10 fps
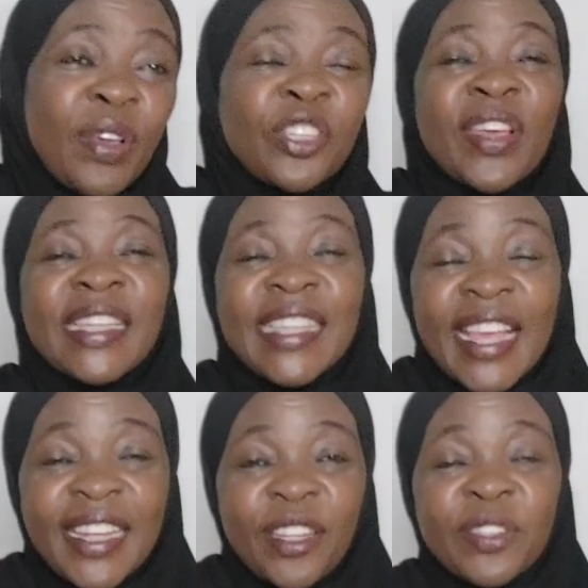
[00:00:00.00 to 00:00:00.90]
you're so
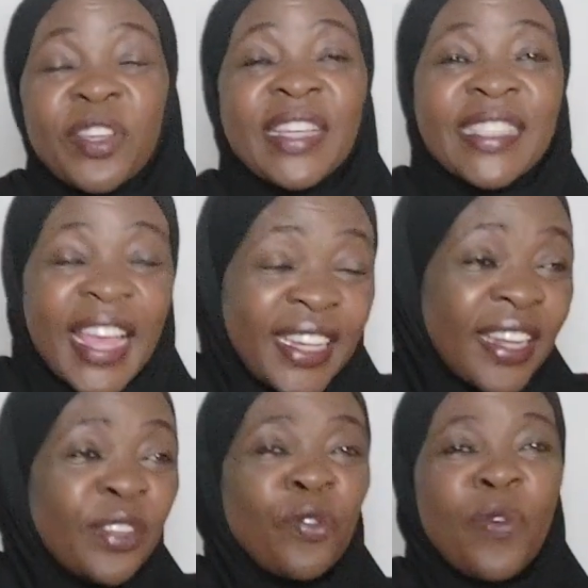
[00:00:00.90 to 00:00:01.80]
excited,
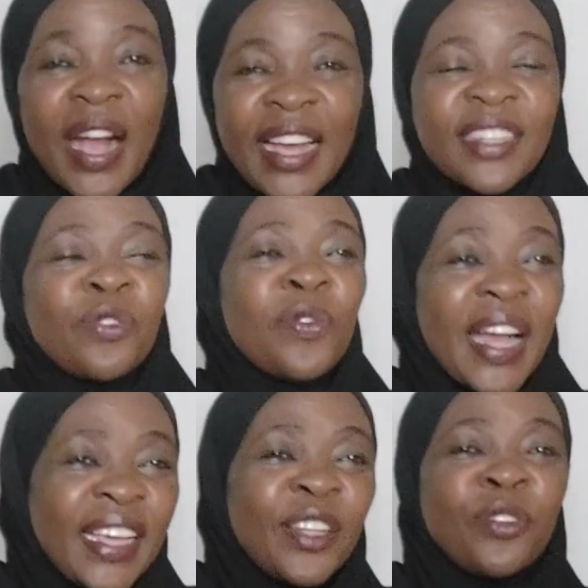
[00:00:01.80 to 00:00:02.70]
you work
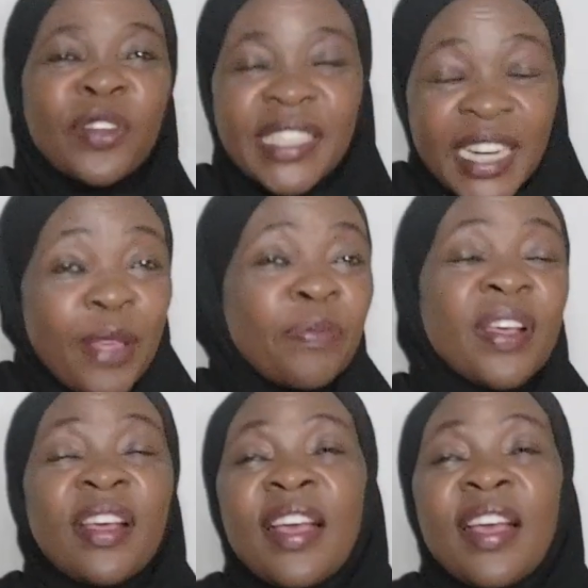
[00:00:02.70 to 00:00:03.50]
it, you don't sleep,